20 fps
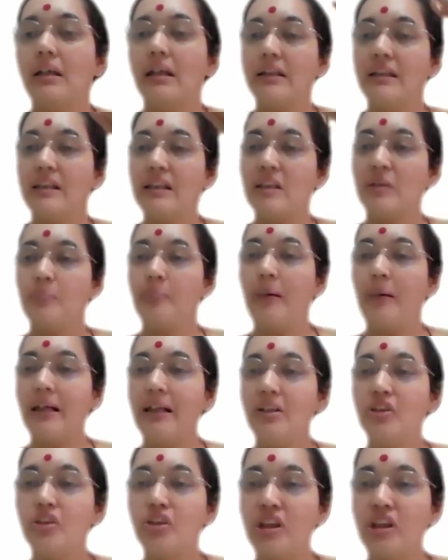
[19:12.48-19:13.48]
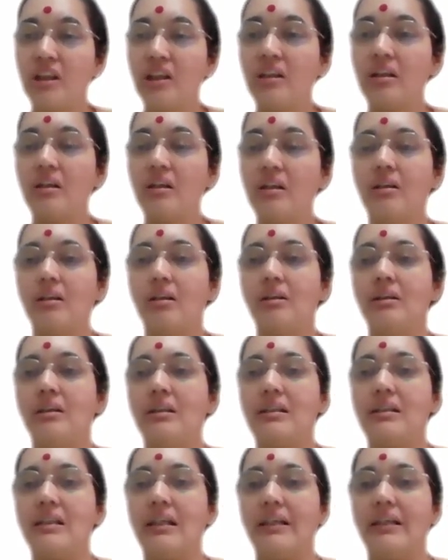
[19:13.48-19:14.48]
it is bulging on
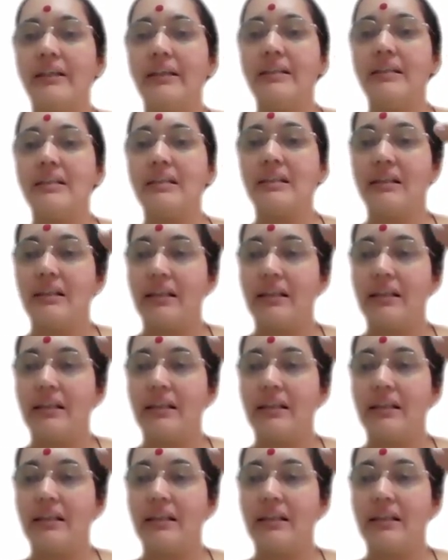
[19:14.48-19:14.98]
the sides